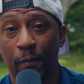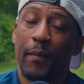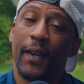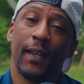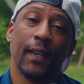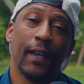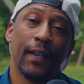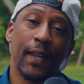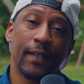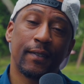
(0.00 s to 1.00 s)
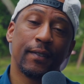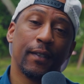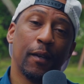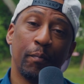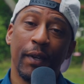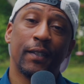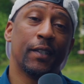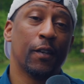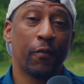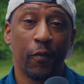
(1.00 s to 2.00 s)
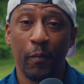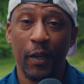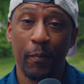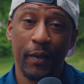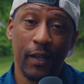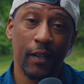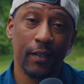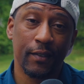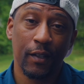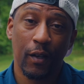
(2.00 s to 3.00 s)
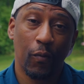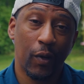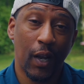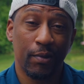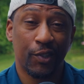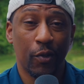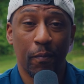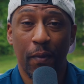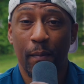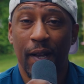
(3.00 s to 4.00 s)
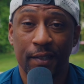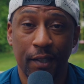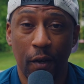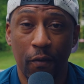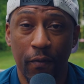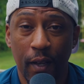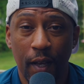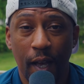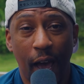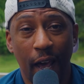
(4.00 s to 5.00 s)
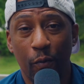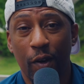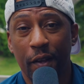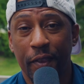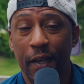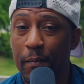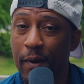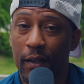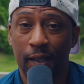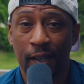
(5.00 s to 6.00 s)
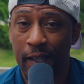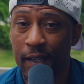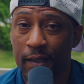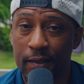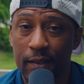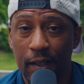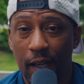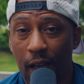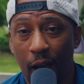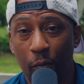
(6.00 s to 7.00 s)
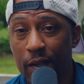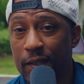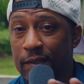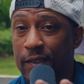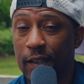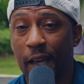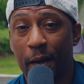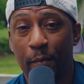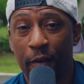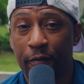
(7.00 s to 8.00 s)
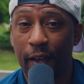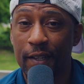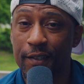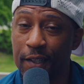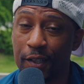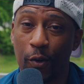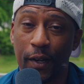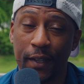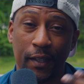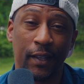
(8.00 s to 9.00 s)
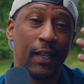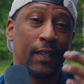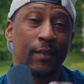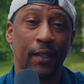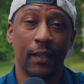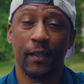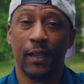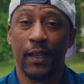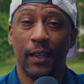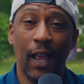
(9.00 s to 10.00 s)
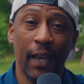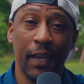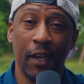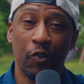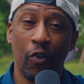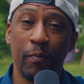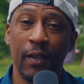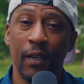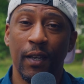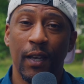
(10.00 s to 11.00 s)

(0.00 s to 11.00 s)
I mean, and that's a big deal for me because when I'm shooting by myself, I don't want to think about the lens. I want to select my face and know that the lens can lock in on me.